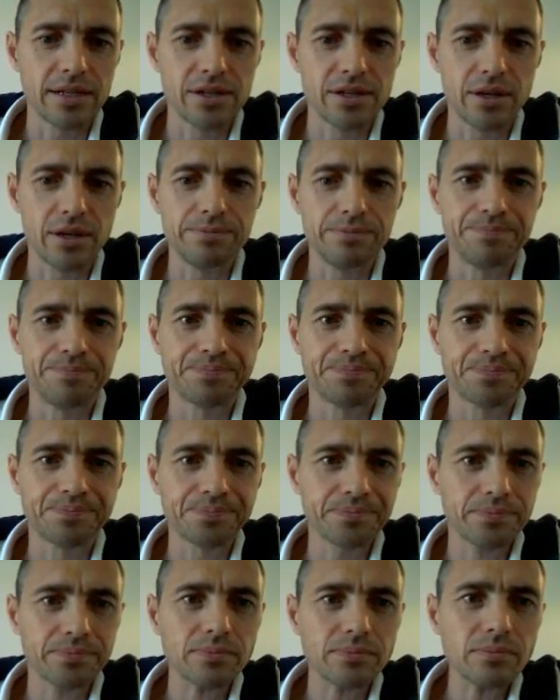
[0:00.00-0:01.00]
So,
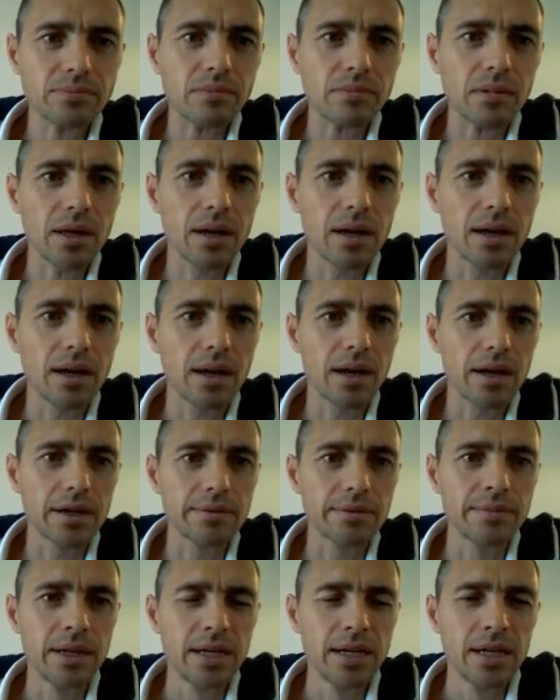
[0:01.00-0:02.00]

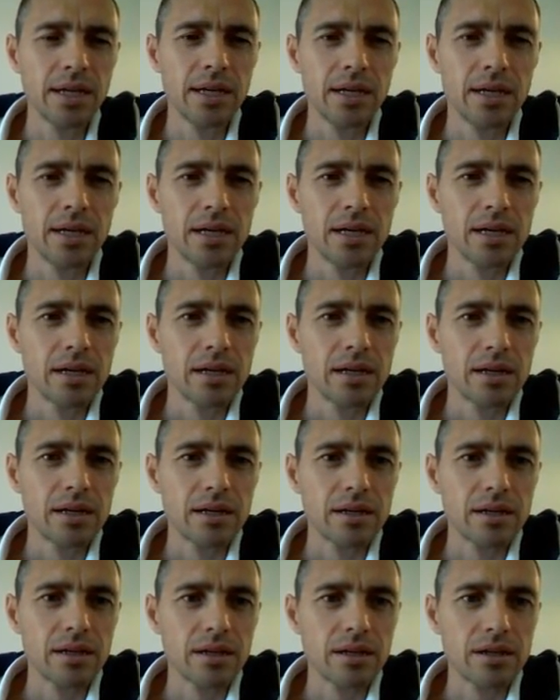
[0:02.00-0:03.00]
um,
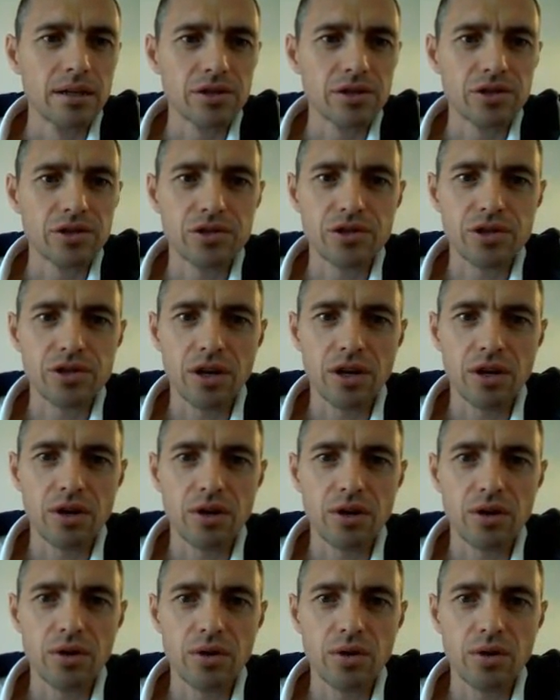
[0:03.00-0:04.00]

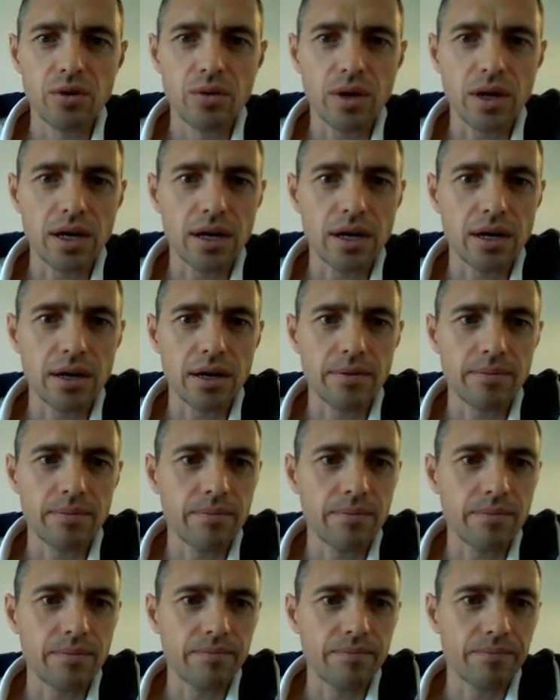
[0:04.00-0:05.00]
so
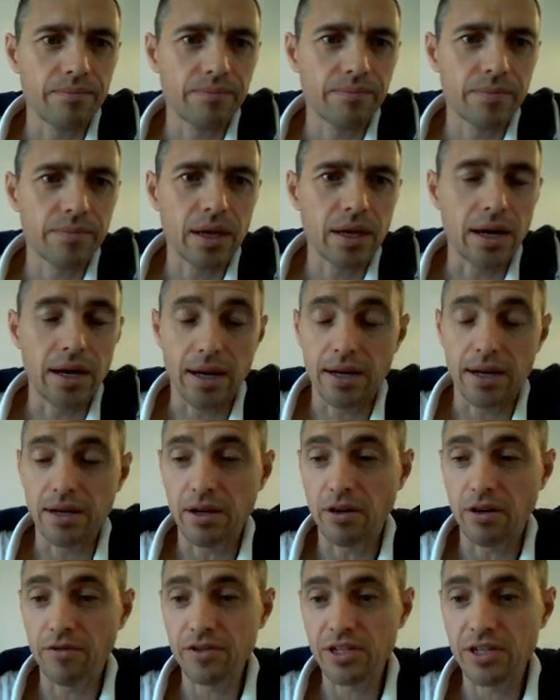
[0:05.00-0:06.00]
um,
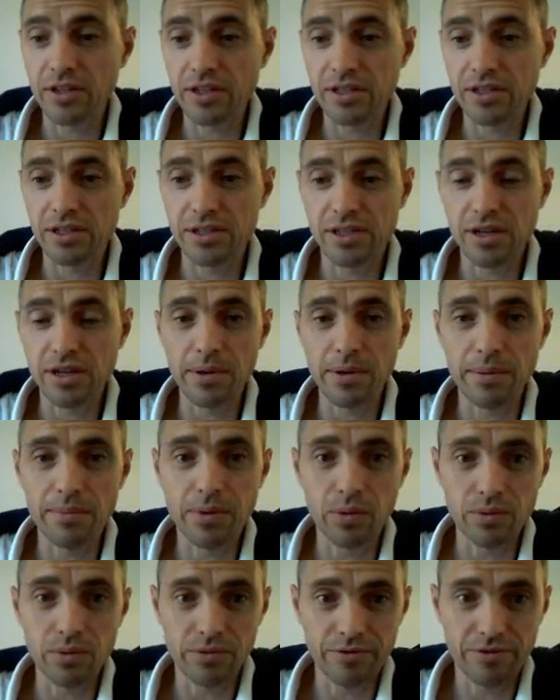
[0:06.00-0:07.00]
and obviously this is doubly
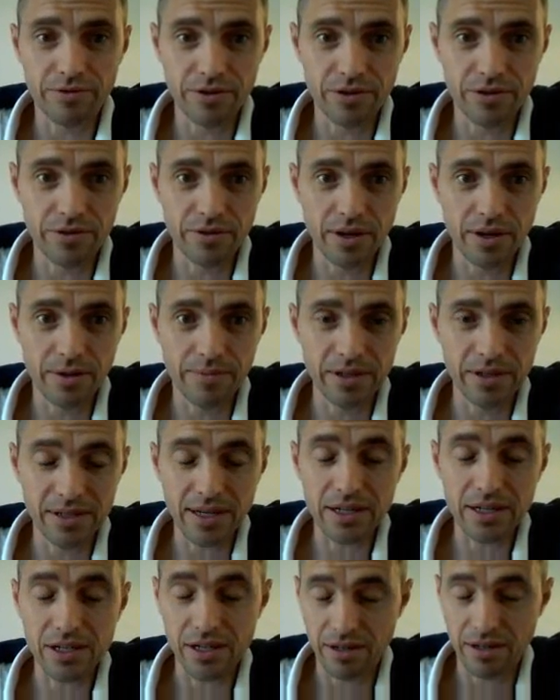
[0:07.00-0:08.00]
important for um, this is
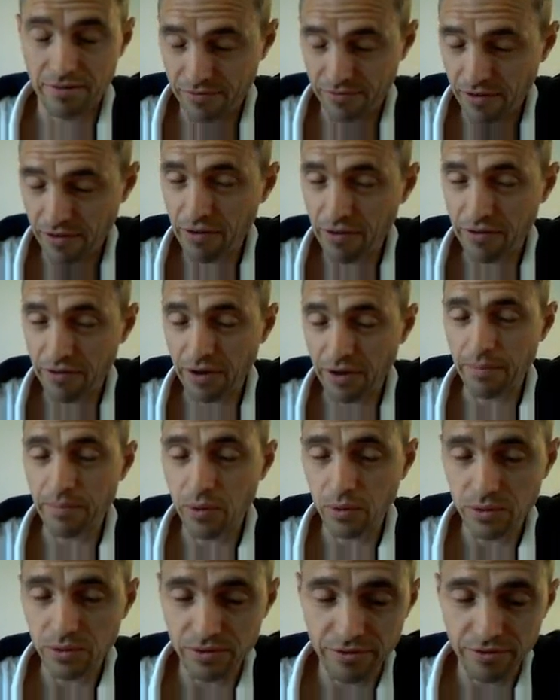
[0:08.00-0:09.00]
actually very very
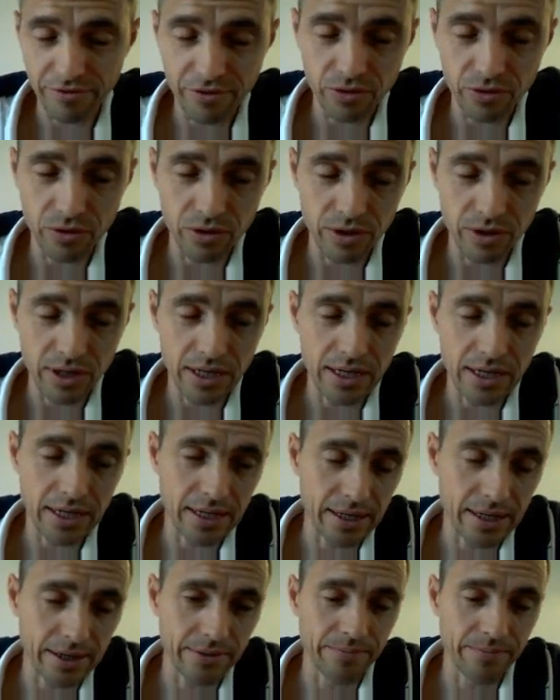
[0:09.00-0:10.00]
important for
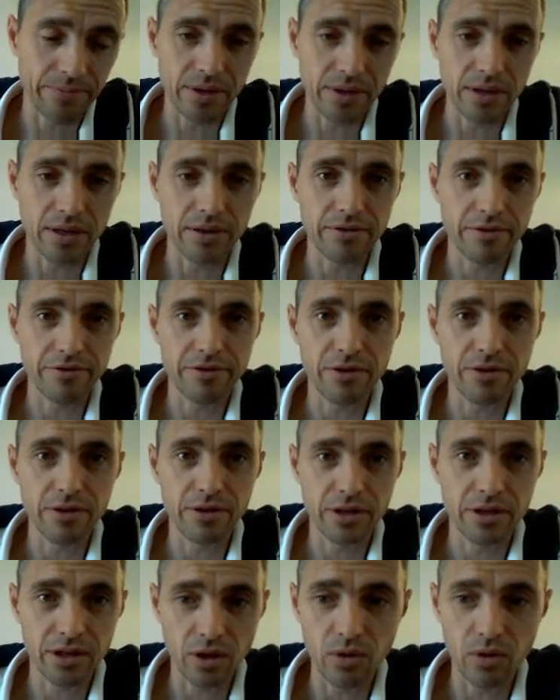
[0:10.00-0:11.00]
um,
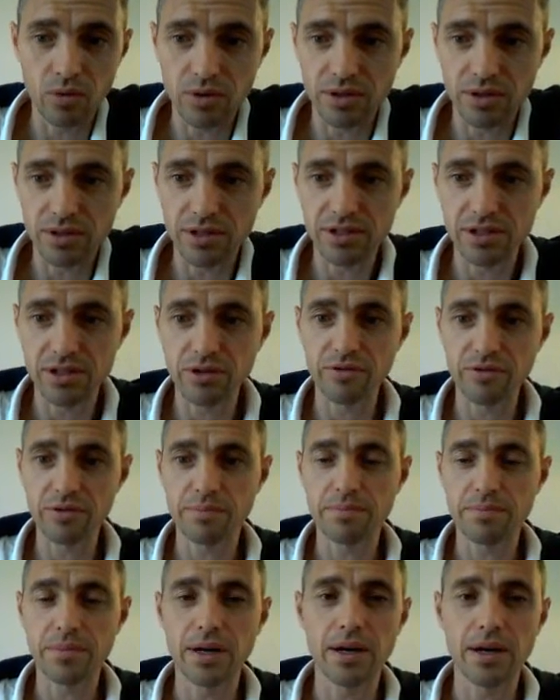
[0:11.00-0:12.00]
for gold and
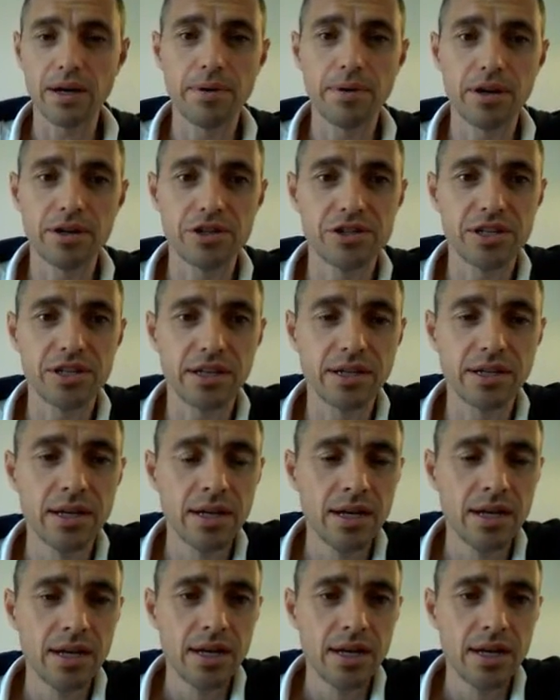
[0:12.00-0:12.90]
silver uh, purchasing.